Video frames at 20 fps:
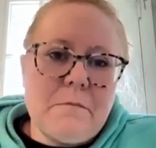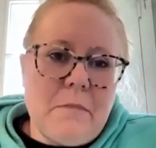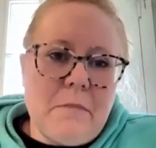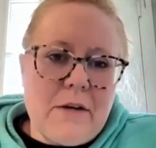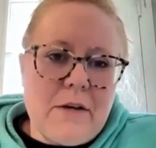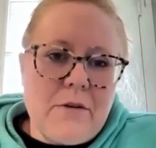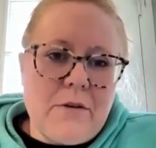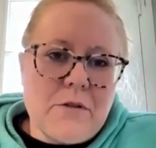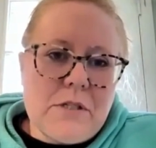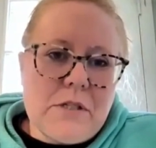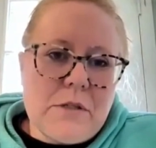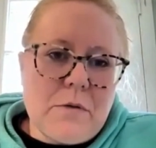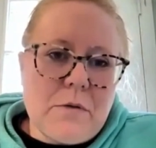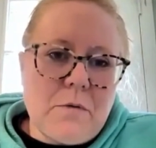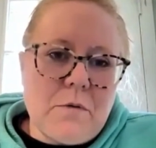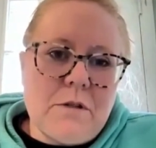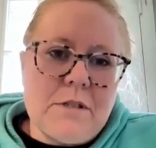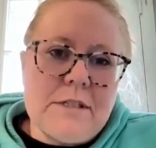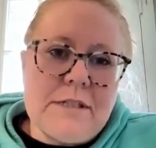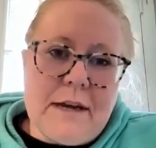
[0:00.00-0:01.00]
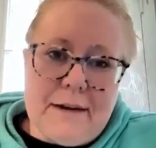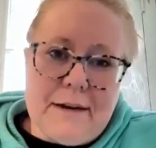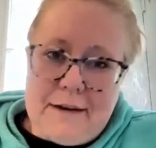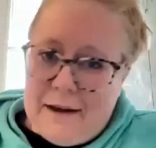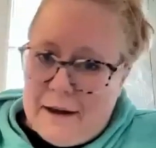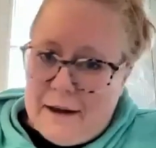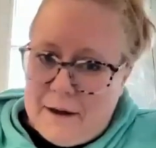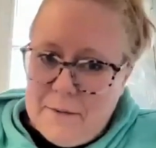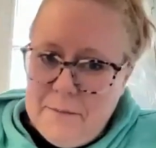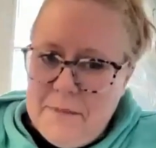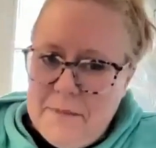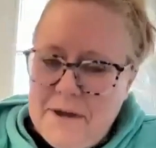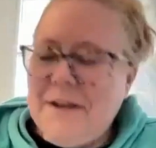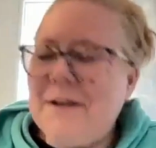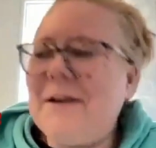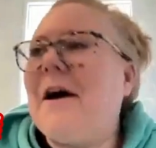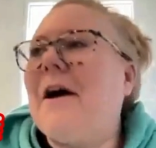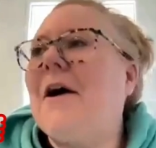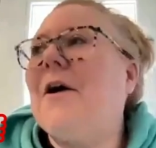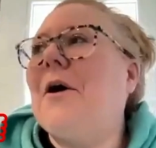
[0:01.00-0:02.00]
microschool.com.
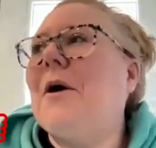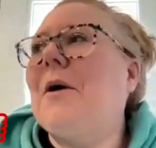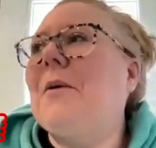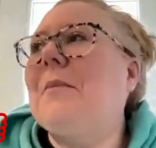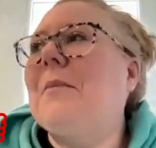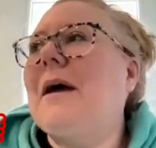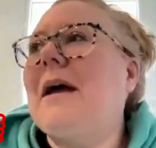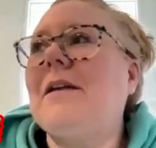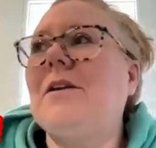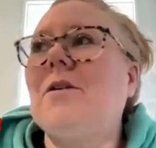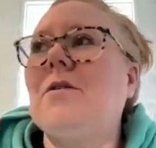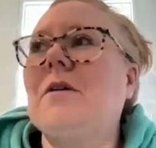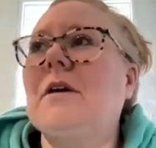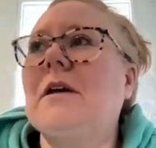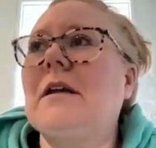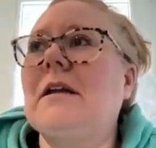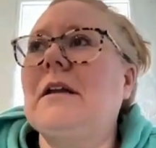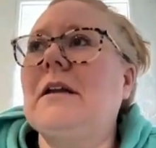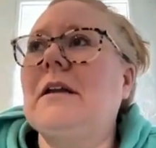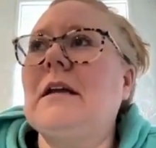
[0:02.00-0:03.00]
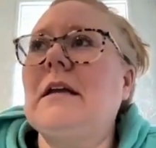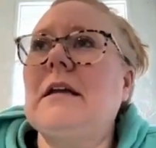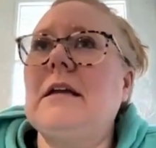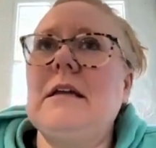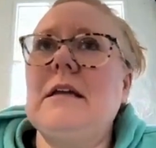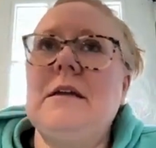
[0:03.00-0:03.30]
And you can